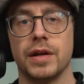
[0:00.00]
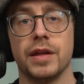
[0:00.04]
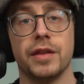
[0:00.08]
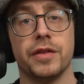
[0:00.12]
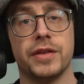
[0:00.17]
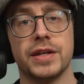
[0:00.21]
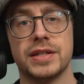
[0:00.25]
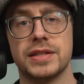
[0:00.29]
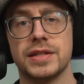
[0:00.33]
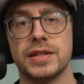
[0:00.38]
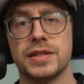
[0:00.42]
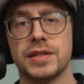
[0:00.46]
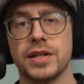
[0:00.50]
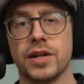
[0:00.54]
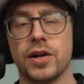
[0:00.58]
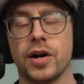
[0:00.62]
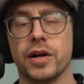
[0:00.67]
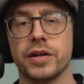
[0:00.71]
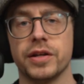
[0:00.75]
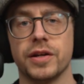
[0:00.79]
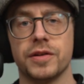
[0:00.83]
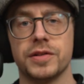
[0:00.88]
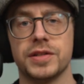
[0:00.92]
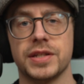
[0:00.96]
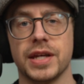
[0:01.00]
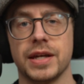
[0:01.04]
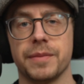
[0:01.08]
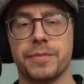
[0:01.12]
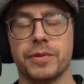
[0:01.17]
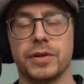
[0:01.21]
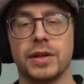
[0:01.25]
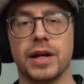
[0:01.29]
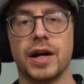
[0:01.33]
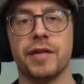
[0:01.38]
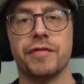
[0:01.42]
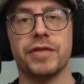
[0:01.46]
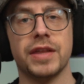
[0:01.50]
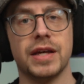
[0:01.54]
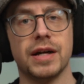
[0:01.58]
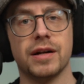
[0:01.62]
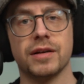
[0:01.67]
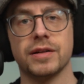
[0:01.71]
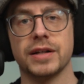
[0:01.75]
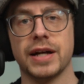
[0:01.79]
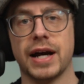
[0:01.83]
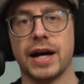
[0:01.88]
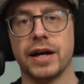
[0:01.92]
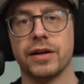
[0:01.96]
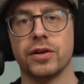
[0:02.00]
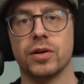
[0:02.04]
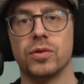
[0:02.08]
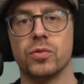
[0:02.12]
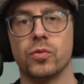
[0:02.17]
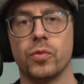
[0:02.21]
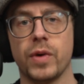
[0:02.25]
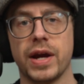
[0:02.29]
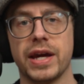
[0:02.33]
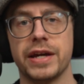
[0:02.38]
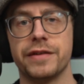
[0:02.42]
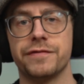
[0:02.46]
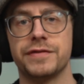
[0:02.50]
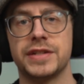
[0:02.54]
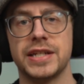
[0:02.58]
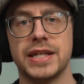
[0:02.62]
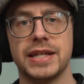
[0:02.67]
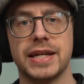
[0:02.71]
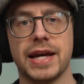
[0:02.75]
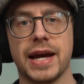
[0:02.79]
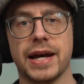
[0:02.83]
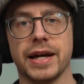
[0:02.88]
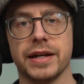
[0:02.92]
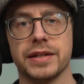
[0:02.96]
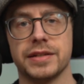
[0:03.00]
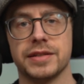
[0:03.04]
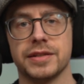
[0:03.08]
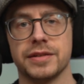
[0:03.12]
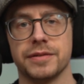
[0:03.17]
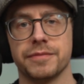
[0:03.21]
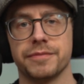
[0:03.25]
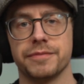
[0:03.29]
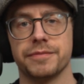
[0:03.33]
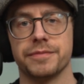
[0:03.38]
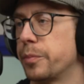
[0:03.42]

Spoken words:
This is an audio sample of the Elgato Wave DX.